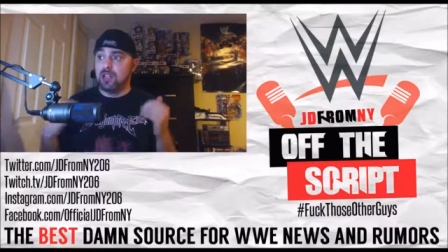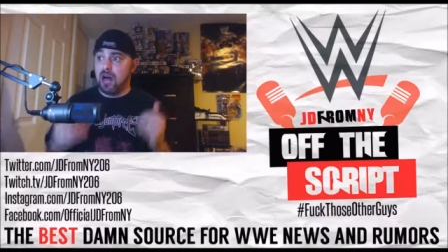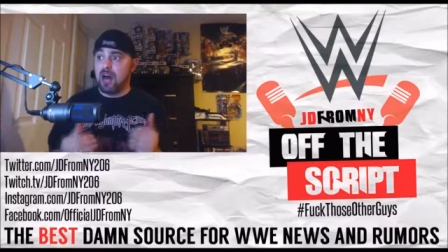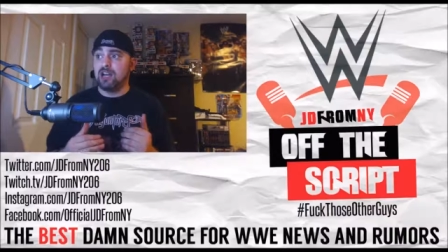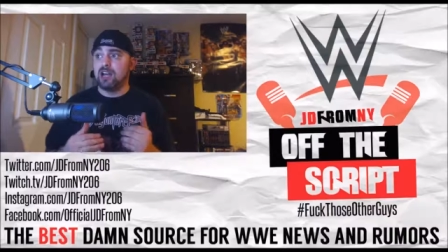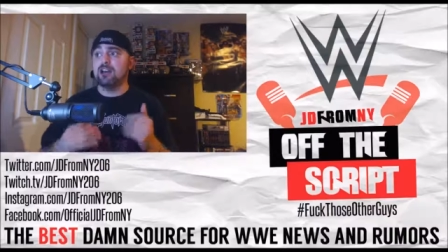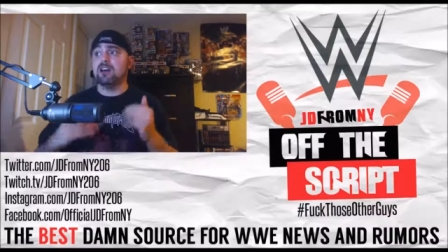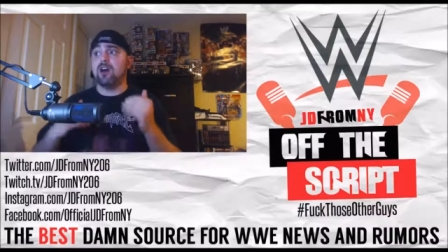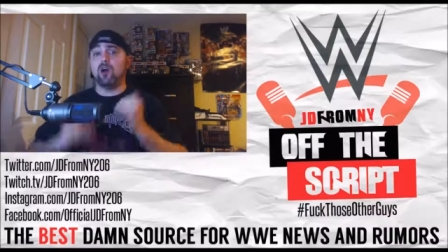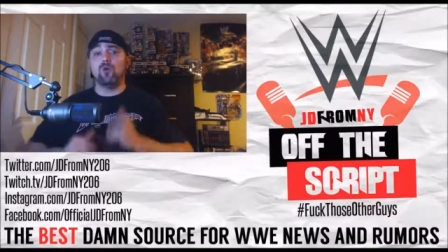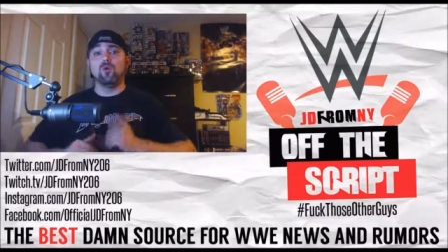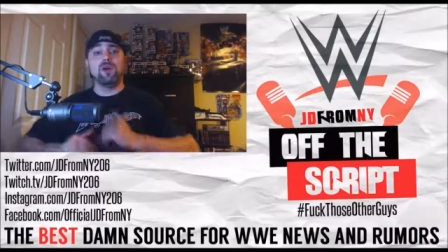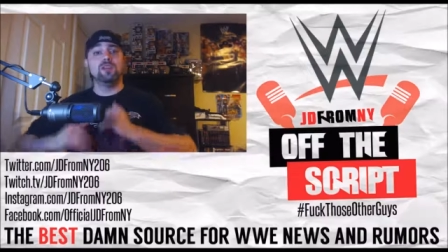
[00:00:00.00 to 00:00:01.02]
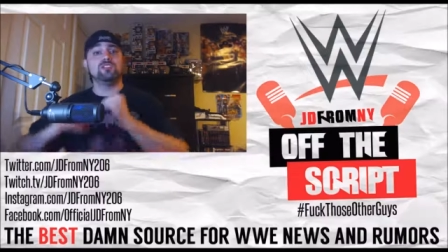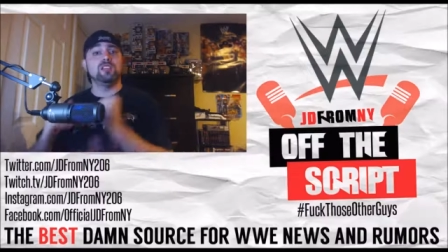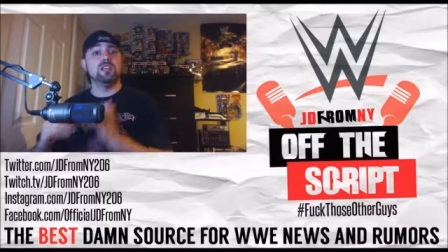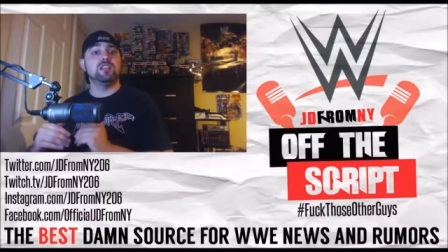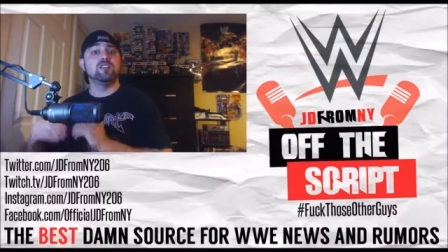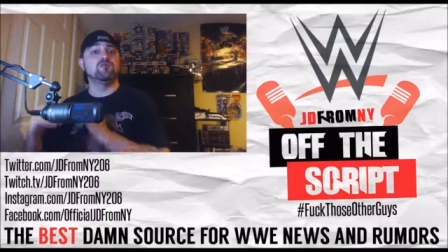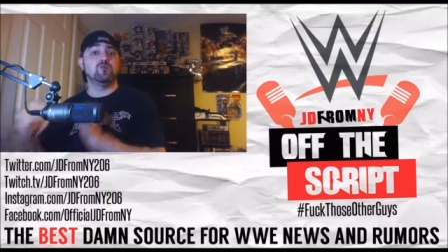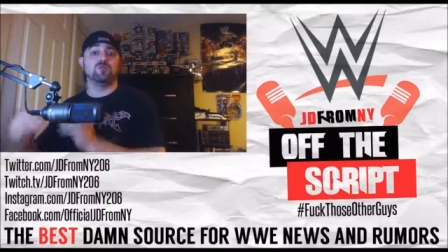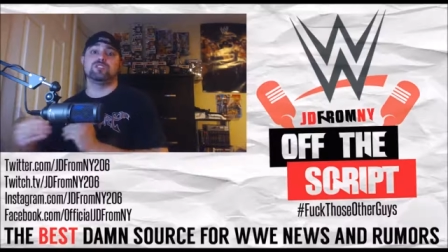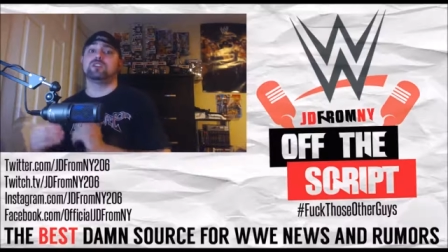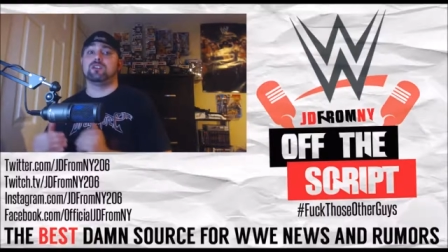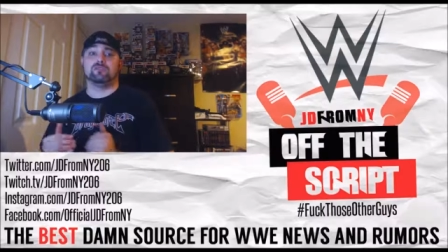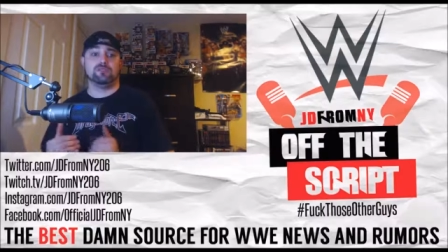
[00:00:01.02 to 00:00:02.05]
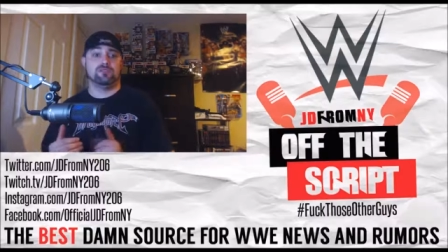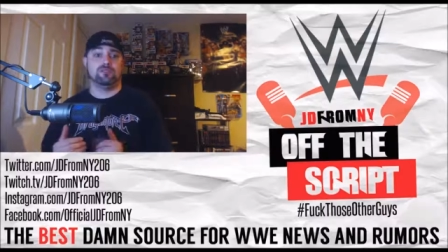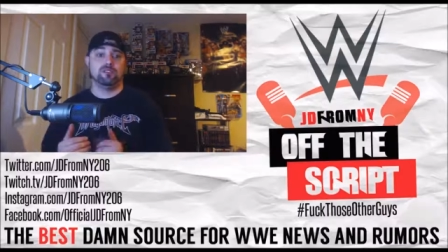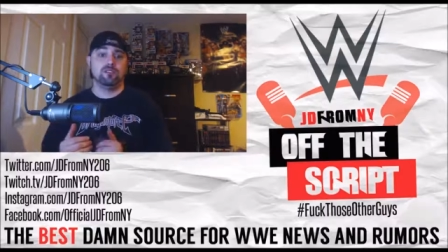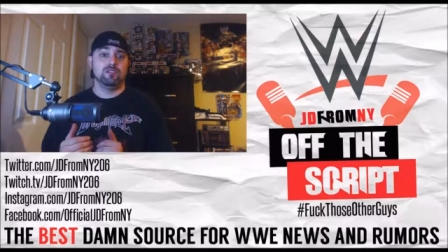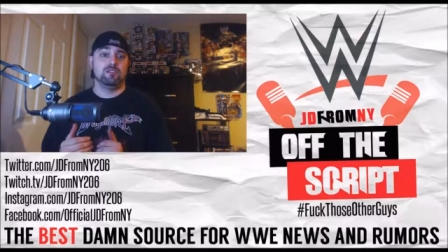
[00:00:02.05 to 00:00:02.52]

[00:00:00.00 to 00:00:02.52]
Lana always needed Rusev.